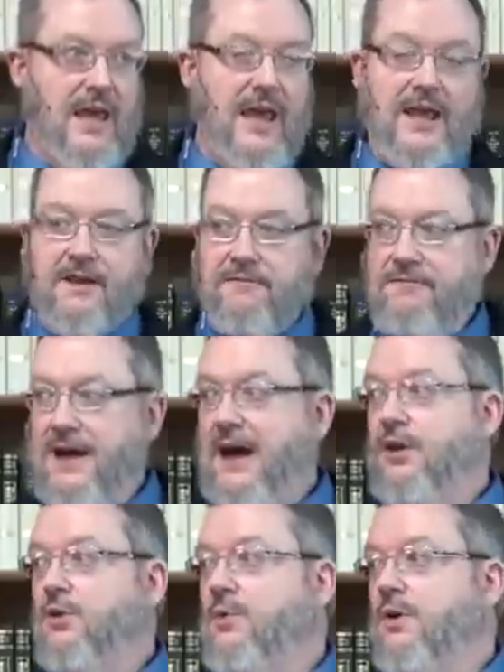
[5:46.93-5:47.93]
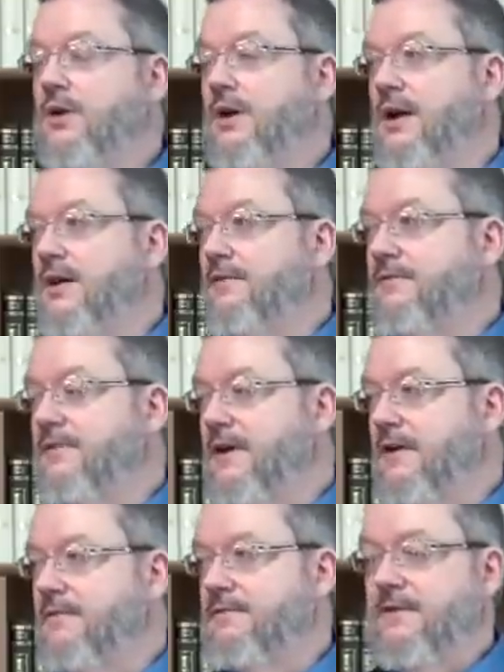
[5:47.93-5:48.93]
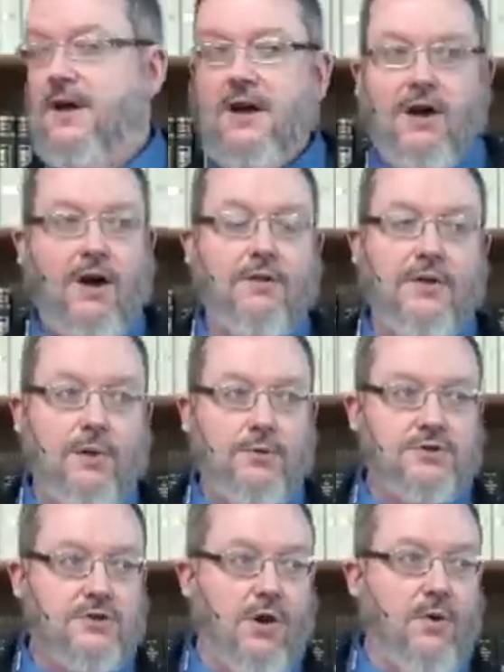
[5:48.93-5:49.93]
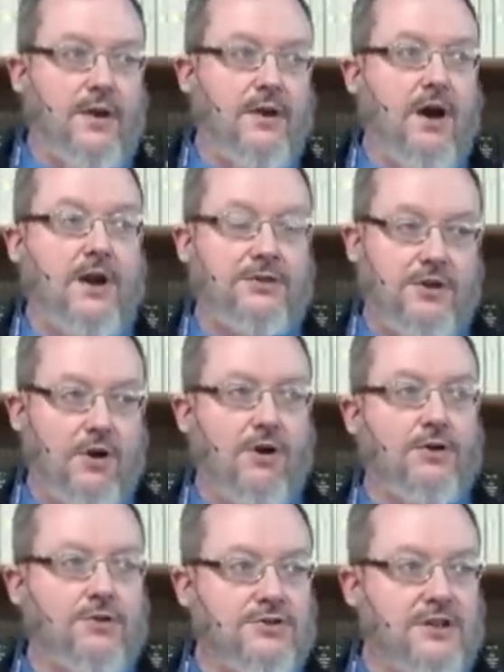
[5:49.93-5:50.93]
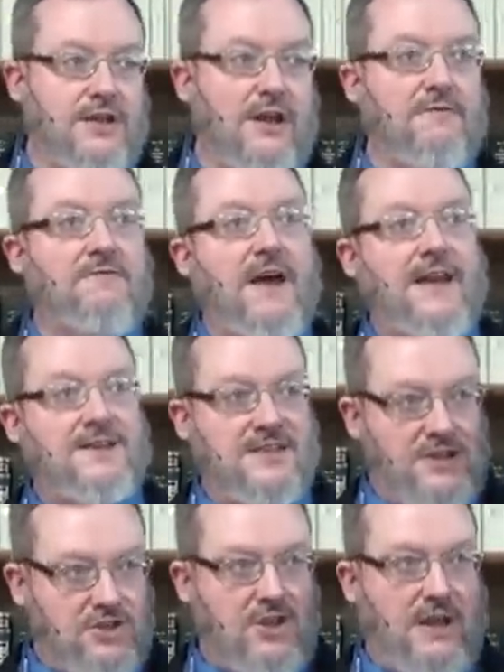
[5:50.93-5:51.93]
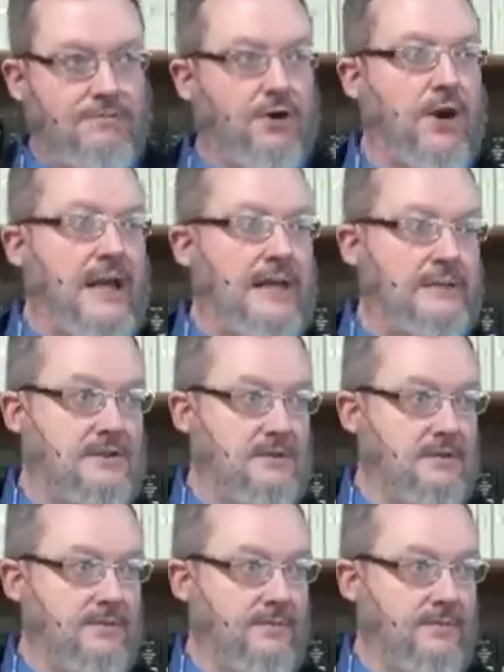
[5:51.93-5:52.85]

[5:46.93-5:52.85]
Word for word: and a follower of, of all that was going on at the oracles of Delphi is they shaved their heads.